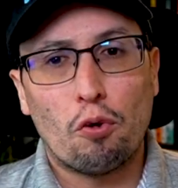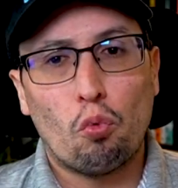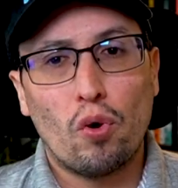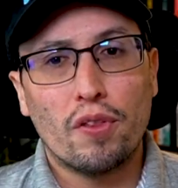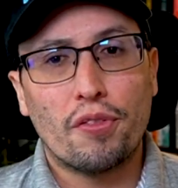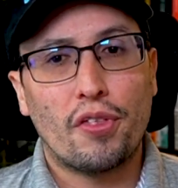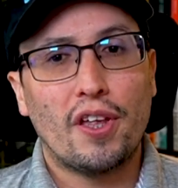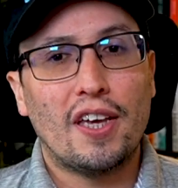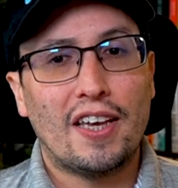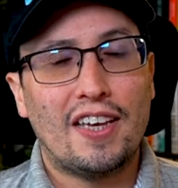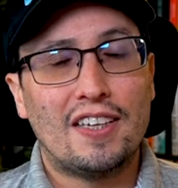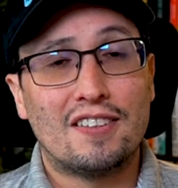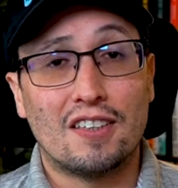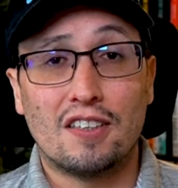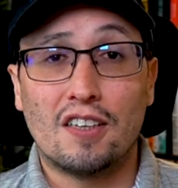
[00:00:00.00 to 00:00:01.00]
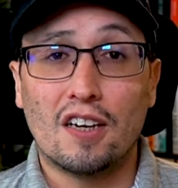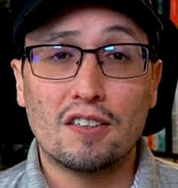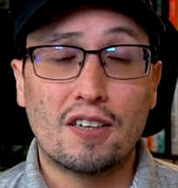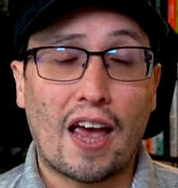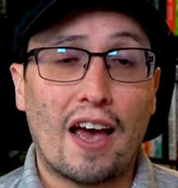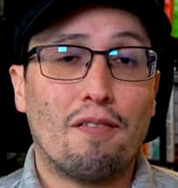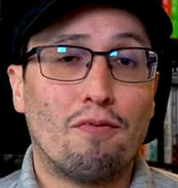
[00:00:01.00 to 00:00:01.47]
one thing is it does
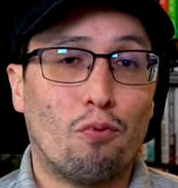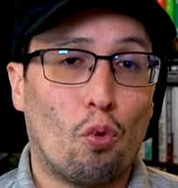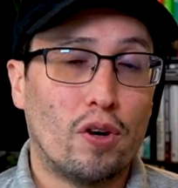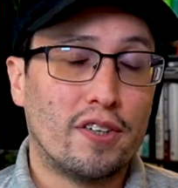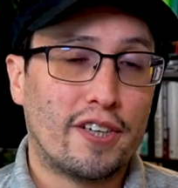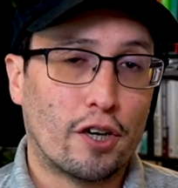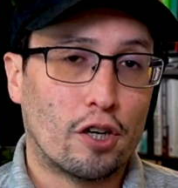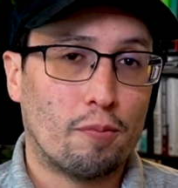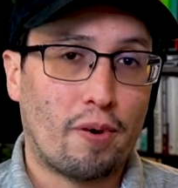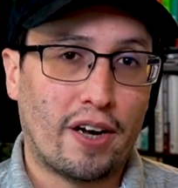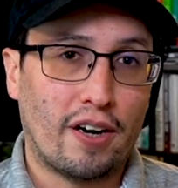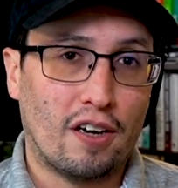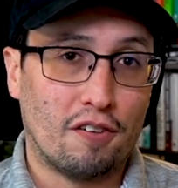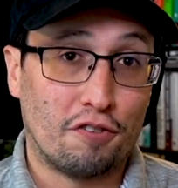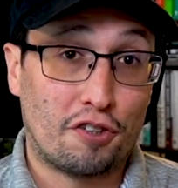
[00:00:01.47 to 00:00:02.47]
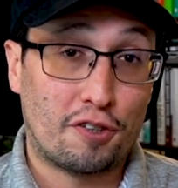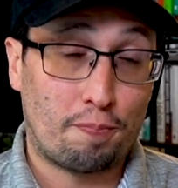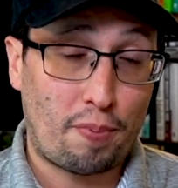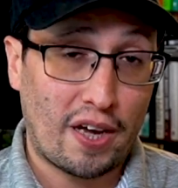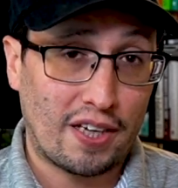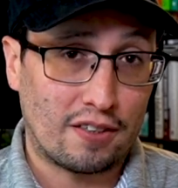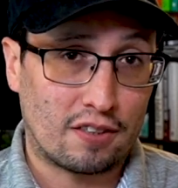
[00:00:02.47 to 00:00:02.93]
have 1 terabyte of
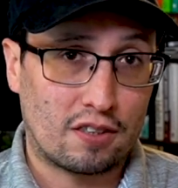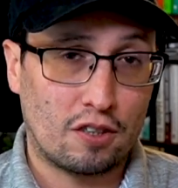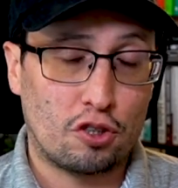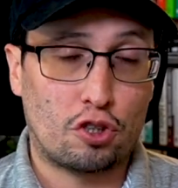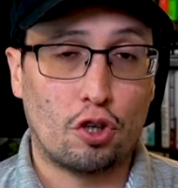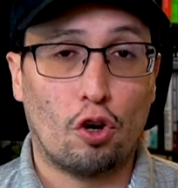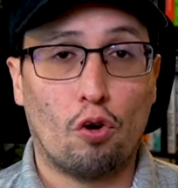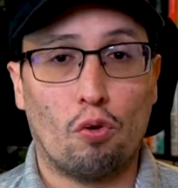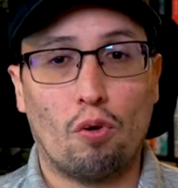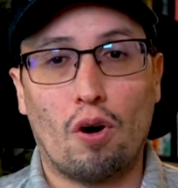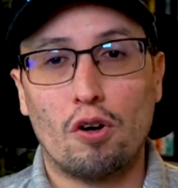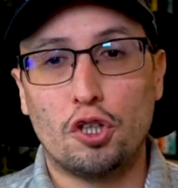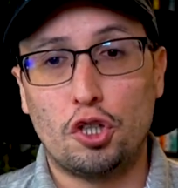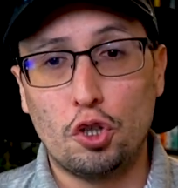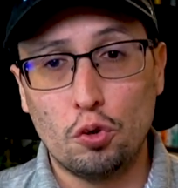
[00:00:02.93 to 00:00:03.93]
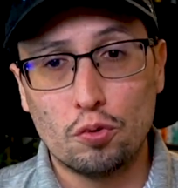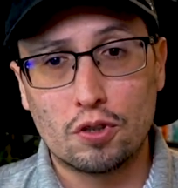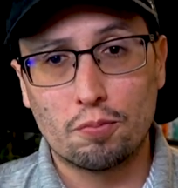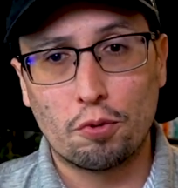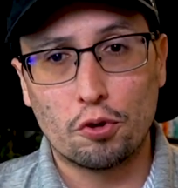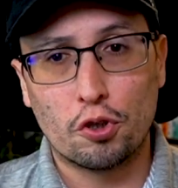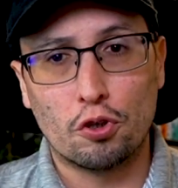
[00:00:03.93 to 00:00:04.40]
space. So
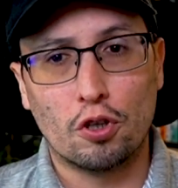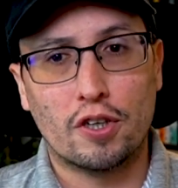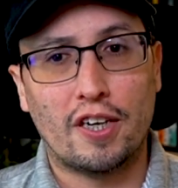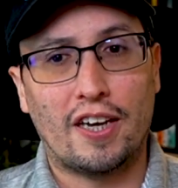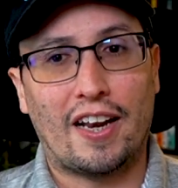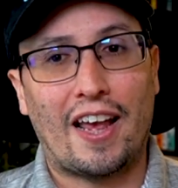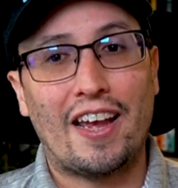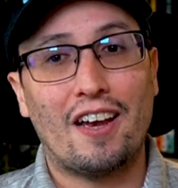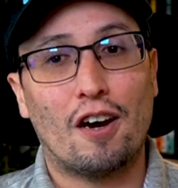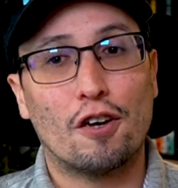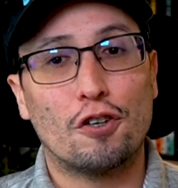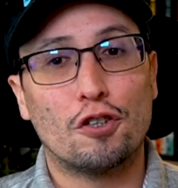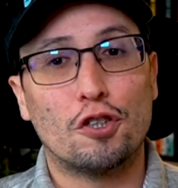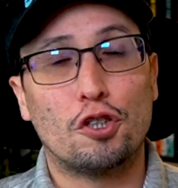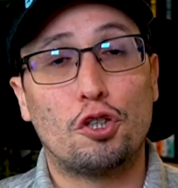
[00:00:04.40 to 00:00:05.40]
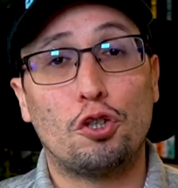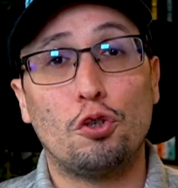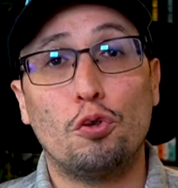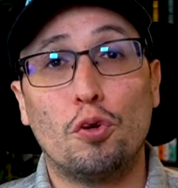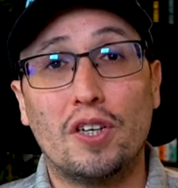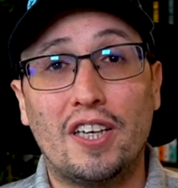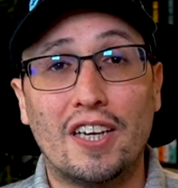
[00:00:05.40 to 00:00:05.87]
usable, you're looking at
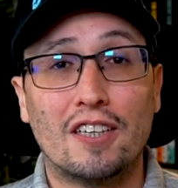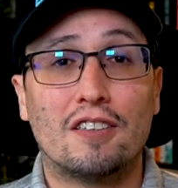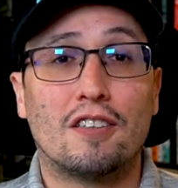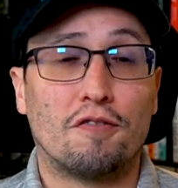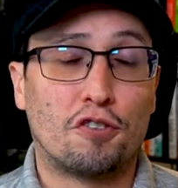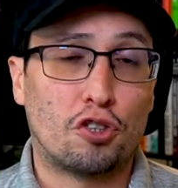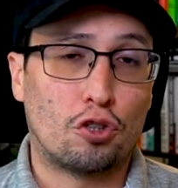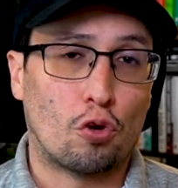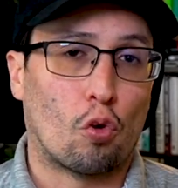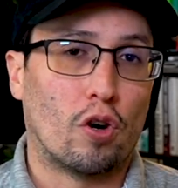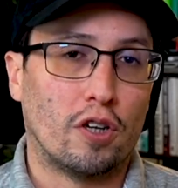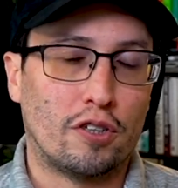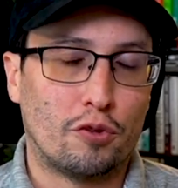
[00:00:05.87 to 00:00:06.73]
802 gigs of storage,